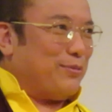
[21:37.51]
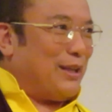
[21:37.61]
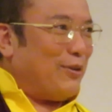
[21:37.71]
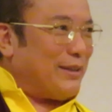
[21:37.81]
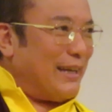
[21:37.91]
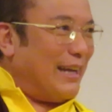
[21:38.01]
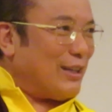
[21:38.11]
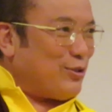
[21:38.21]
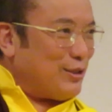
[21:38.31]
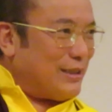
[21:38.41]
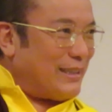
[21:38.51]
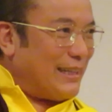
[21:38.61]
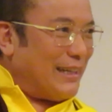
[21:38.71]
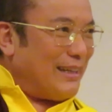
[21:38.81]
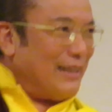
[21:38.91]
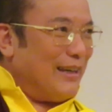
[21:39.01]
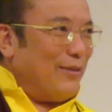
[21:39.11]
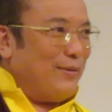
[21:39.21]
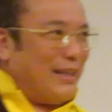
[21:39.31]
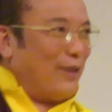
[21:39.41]
without the electricity,
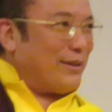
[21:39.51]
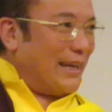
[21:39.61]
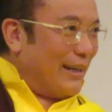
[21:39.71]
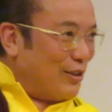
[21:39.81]
without the